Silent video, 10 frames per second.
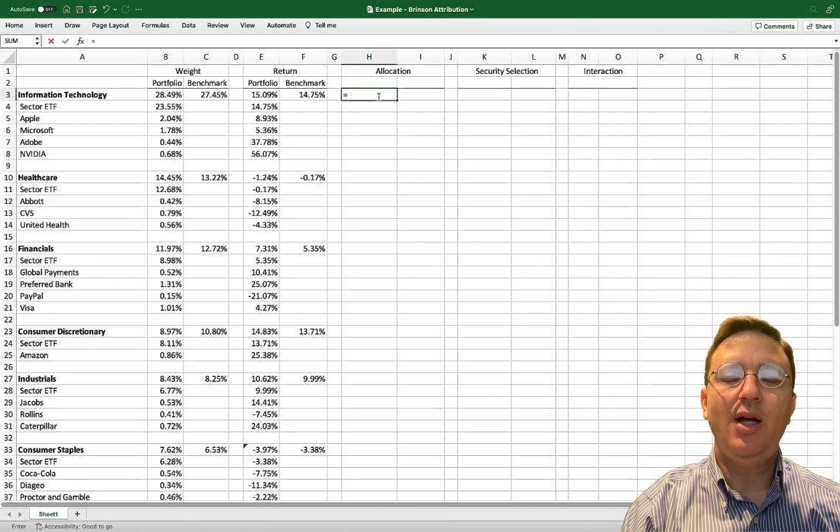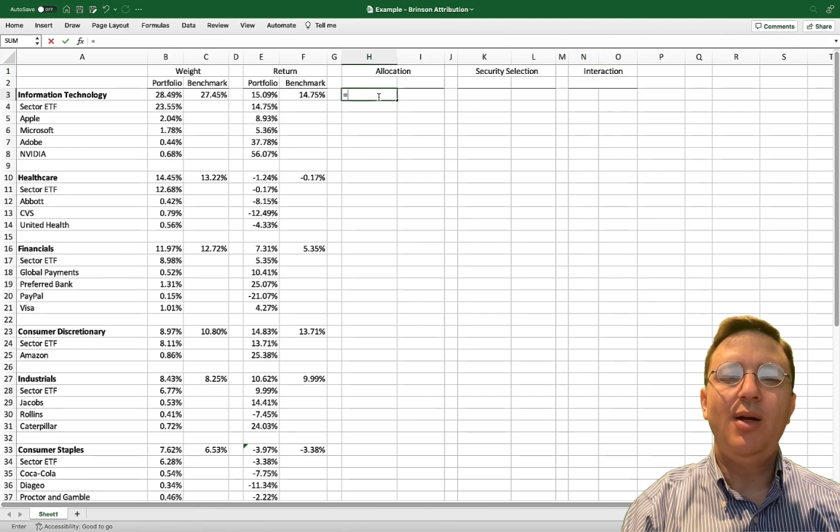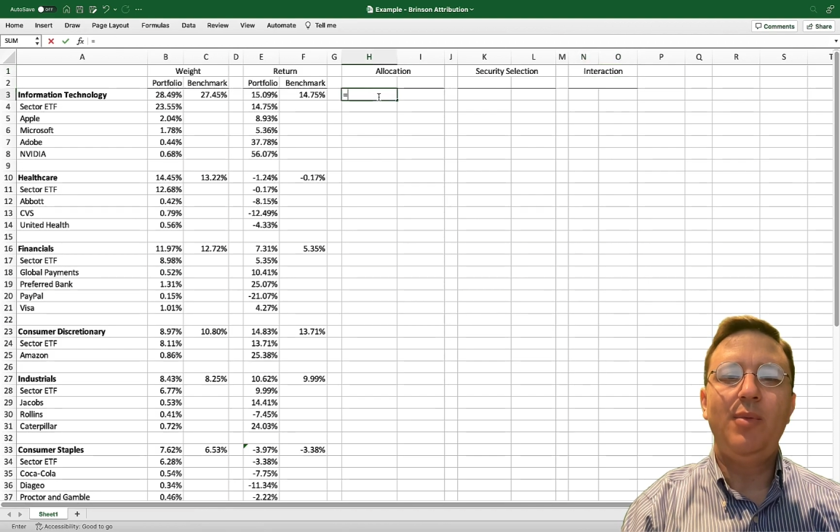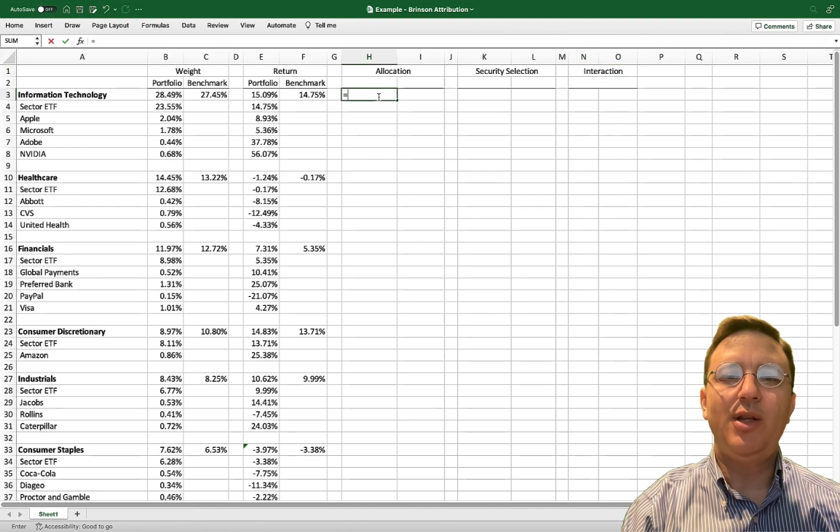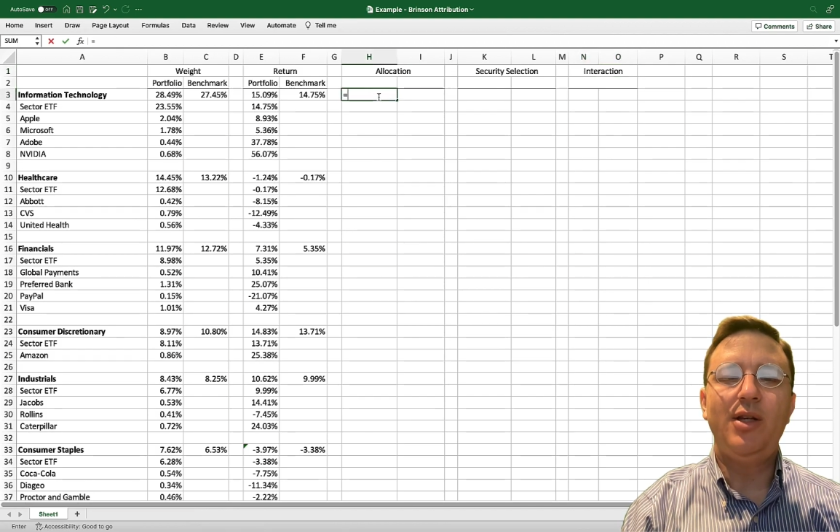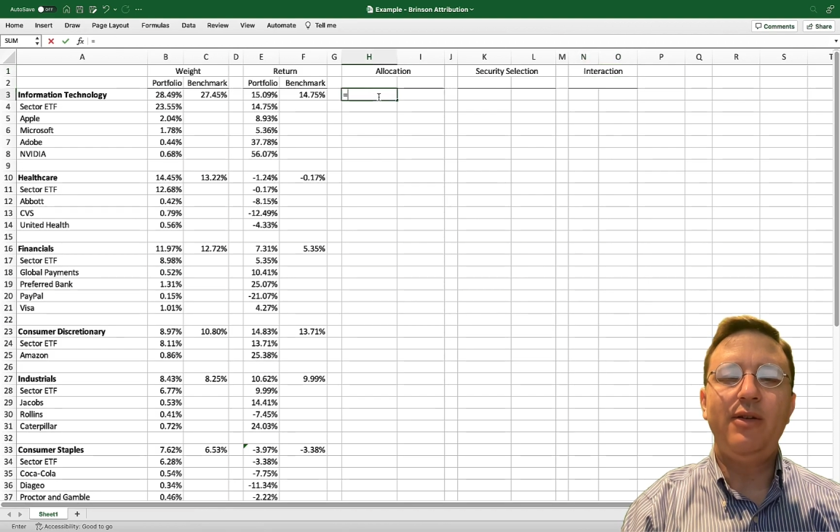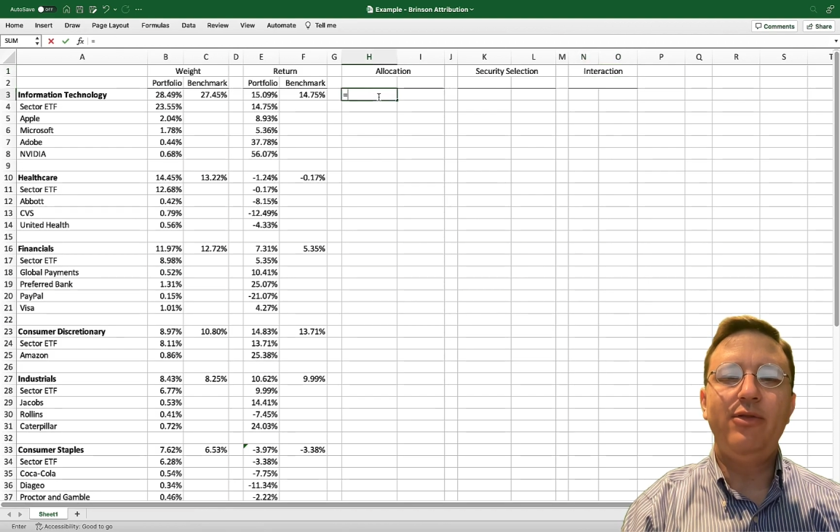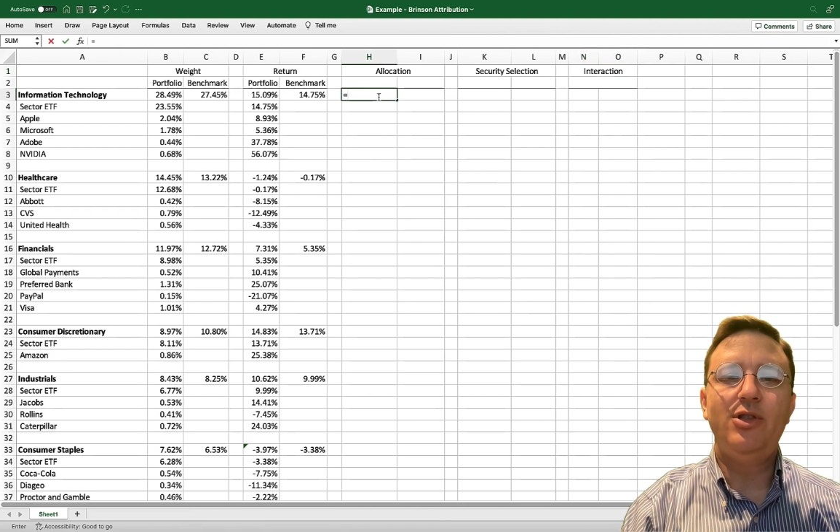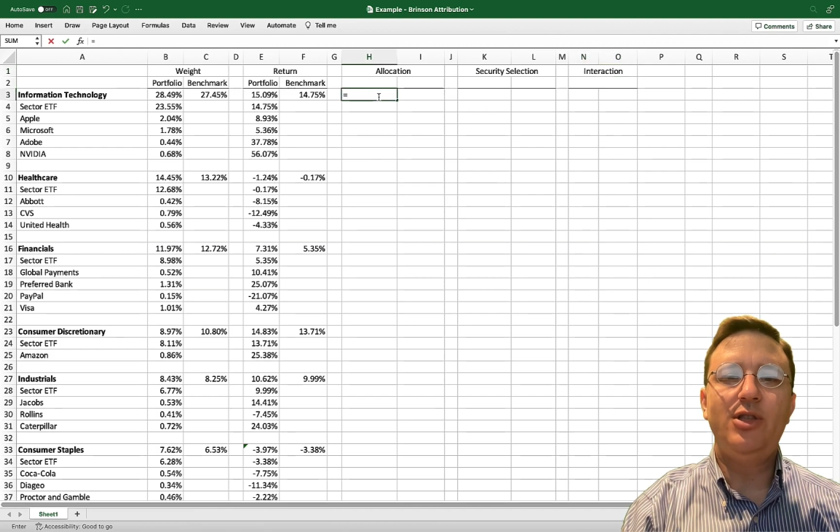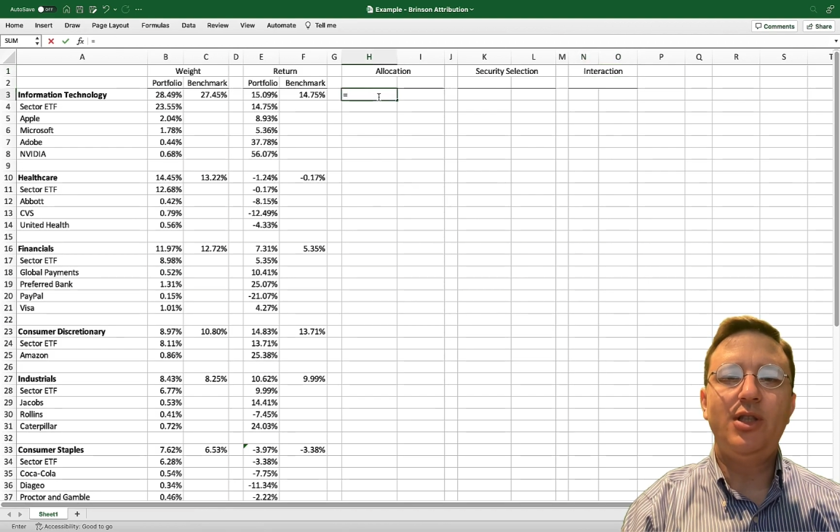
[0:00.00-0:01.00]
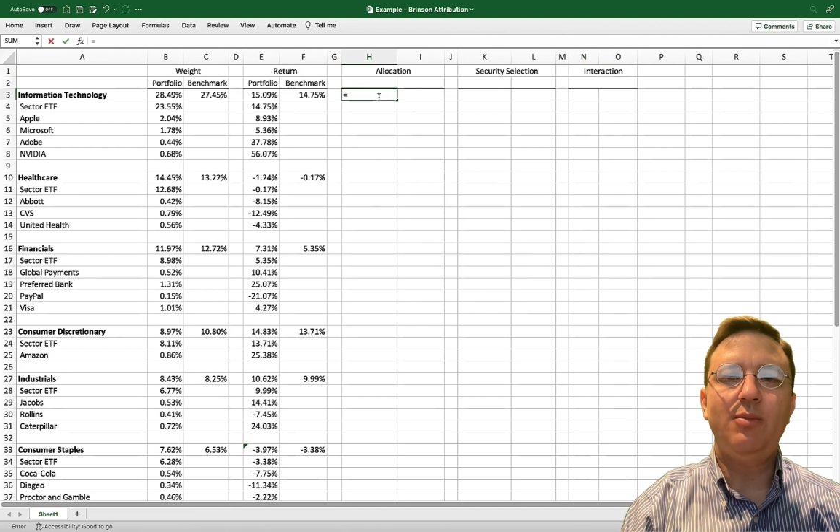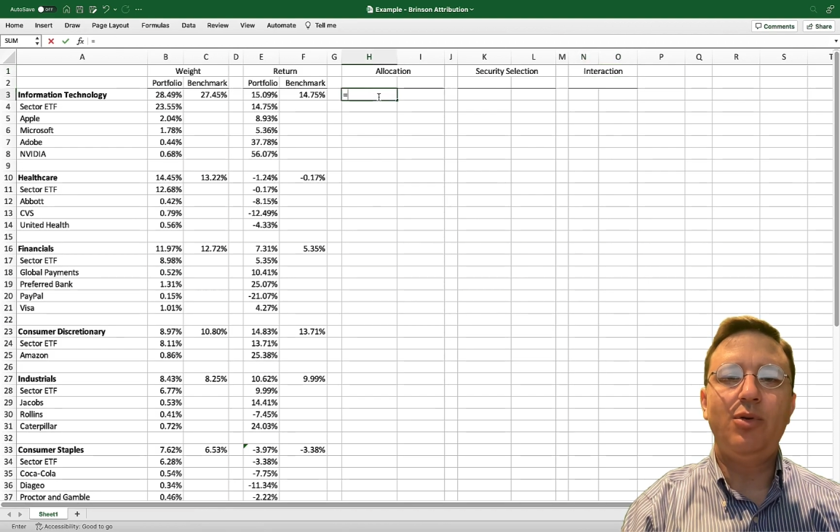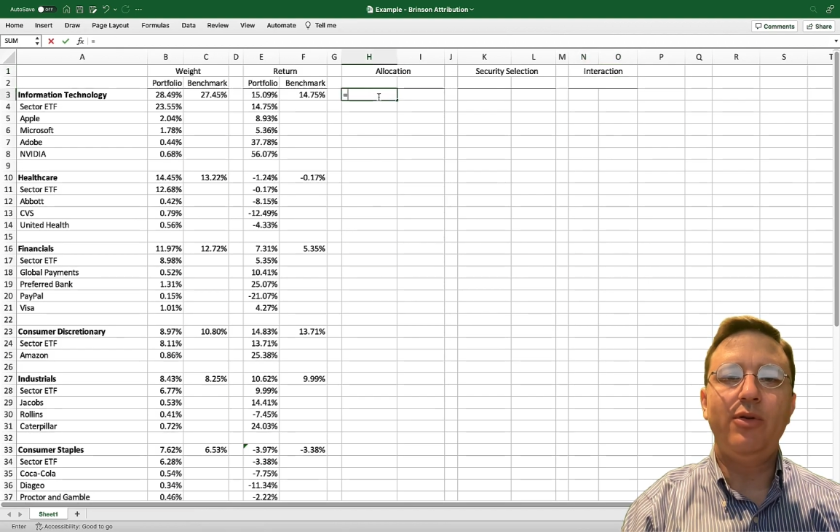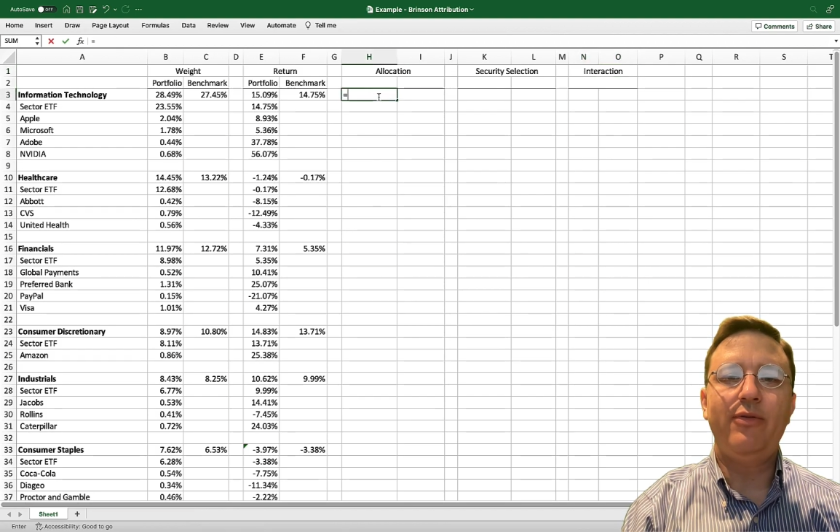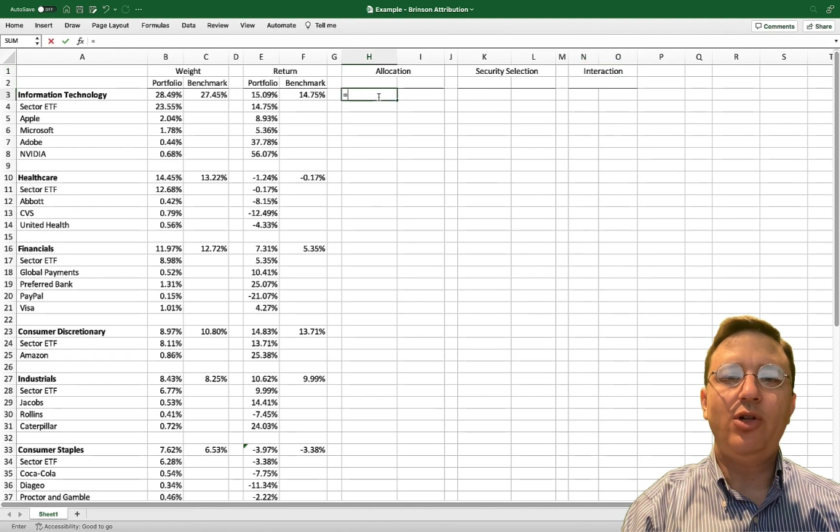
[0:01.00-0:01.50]
by the difference in
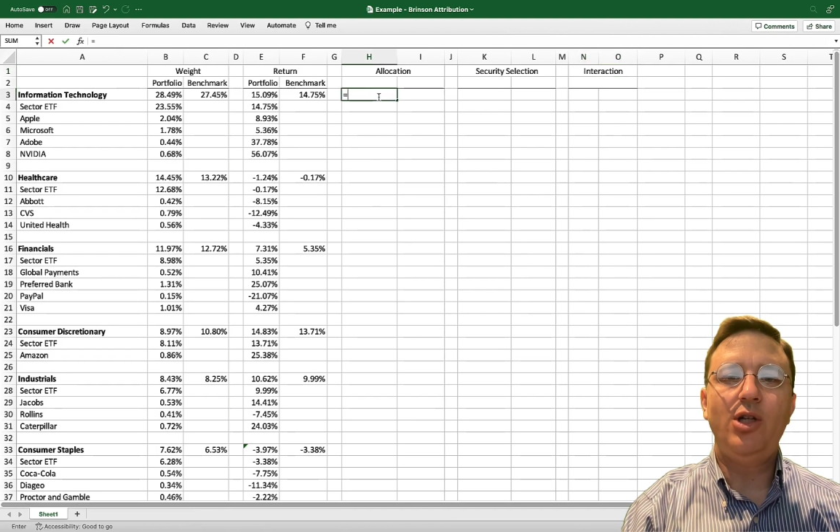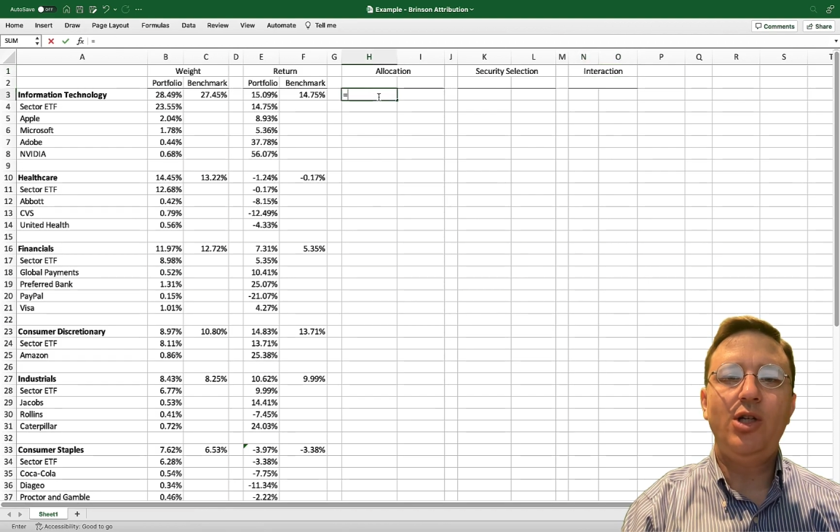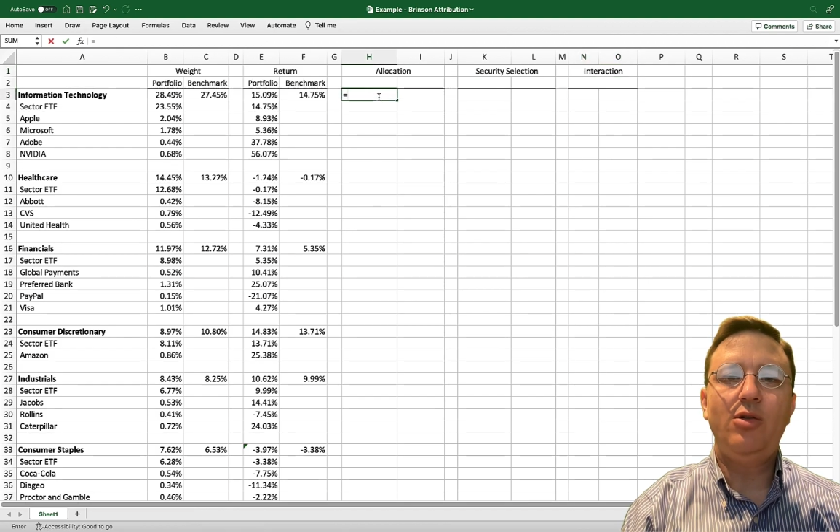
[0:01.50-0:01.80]
portfolio